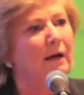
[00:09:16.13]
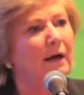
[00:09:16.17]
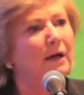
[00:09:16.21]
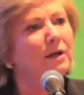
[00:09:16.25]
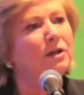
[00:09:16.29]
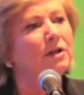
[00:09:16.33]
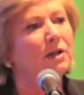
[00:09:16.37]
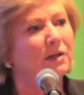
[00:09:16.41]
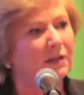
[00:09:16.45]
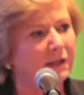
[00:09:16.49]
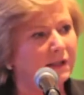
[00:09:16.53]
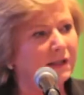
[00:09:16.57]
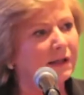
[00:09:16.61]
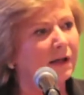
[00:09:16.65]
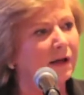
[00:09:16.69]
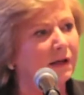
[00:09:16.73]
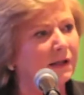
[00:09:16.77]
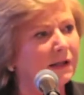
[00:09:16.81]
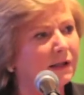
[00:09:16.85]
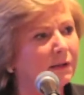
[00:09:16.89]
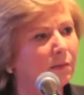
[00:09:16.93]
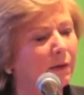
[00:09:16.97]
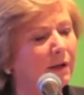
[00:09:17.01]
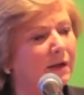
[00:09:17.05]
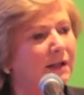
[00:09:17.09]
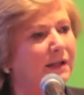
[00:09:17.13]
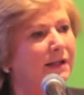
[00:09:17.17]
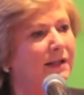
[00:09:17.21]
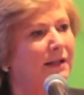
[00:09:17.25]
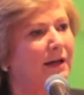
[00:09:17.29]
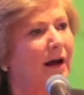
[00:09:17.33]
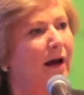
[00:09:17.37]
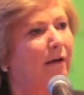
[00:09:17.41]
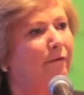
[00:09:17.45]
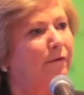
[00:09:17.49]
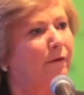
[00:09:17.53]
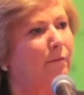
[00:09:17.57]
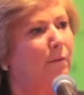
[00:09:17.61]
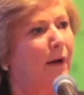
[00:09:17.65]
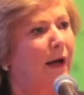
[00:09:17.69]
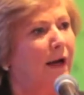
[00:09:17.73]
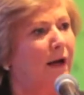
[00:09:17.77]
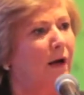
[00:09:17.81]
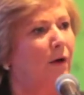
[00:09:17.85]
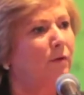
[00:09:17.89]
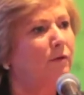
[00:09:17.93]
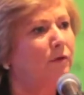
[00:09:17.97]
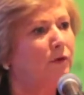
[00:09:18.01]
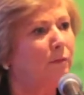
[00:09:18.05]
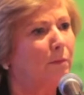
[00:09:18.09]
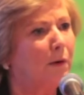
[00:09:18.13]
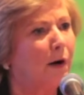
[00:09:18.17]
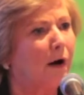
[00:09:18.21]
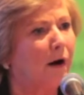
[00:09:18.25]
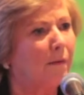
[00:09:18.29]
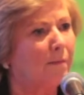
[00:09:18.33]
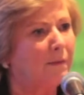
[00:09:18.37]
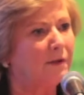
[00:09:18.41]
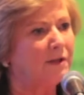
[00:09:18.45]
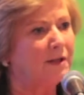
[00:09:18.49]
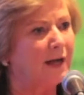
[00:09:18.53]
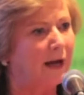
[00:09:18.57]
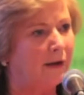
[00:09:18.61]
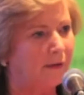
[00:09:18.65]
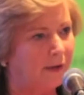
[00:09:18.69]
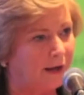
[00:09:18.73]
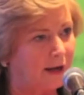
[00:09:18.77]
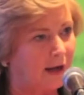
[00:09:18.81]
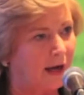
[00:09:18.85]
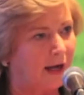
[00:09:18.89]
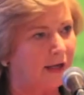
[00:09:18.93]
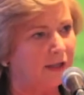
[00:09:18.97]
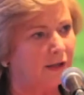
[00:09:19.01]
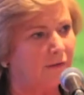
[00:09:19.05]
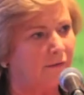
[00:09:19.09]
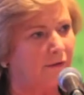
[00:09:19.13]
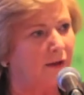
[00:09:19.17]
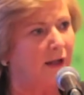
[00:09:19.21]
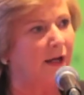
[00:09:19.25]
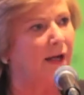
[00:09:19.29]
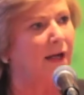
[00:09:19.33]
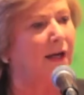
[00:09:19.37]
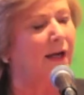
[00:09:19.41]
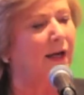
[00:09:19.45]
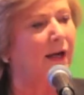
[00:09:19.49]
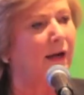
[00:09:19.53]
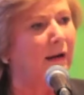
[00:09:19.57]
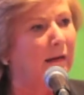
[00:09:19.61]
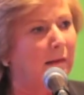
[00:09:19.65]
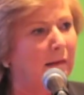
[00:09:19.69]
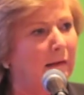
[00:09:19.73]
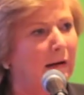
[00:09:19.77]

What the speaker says: to discuss with the staff in my own department how the kind of thinking